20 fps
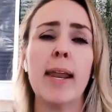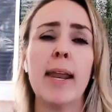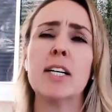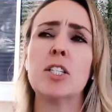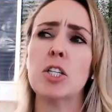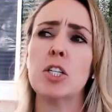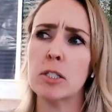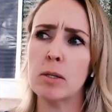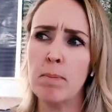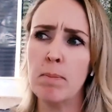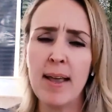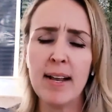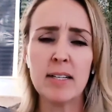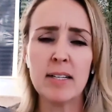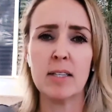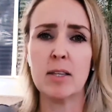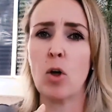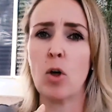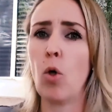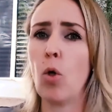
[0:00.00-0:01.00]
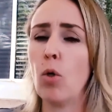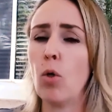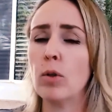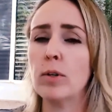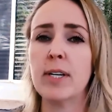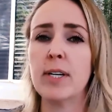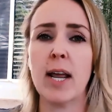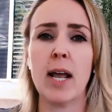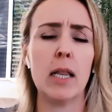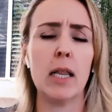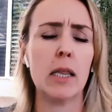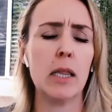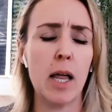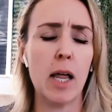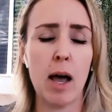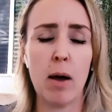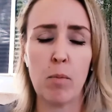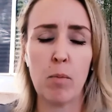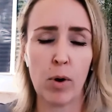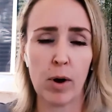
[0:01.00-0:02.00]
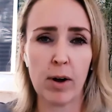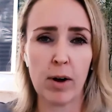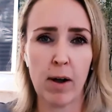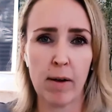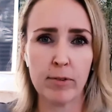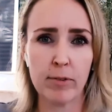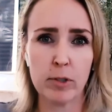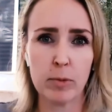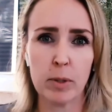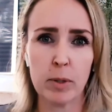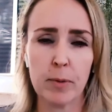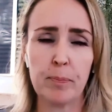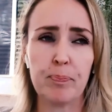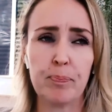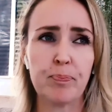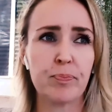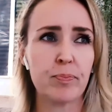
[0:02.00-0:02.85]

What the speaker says: It just makes the whole day a lot more comfortable.